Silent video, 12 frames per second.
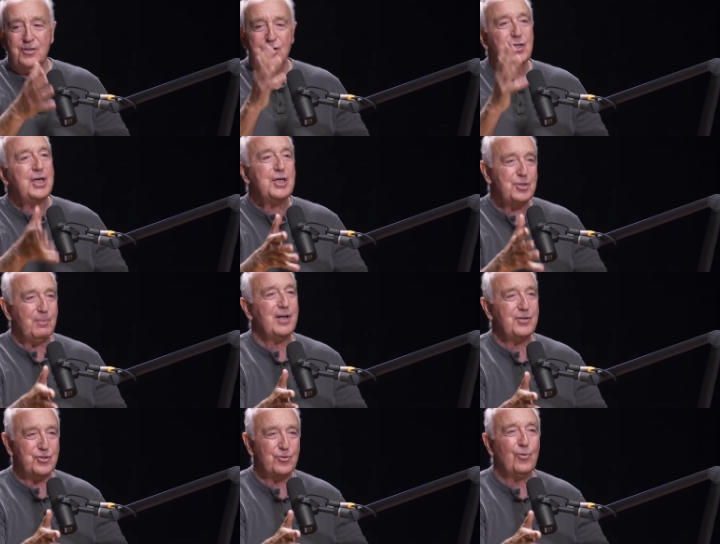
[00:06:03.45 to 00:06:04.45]
seized
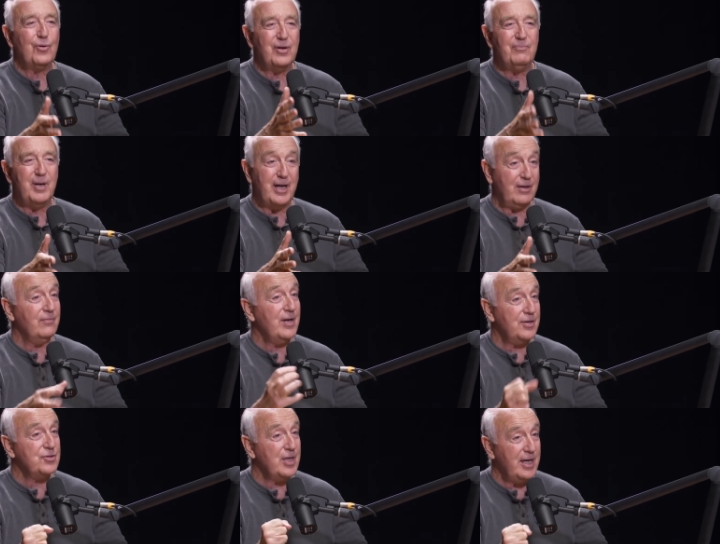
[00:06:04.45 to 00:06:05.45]
by the story of Bagger
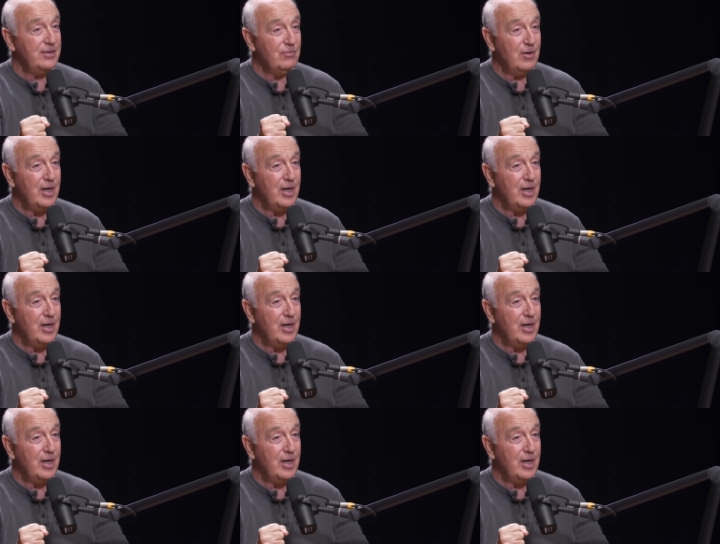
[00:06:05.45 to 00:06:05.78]
Vance and yeah. had to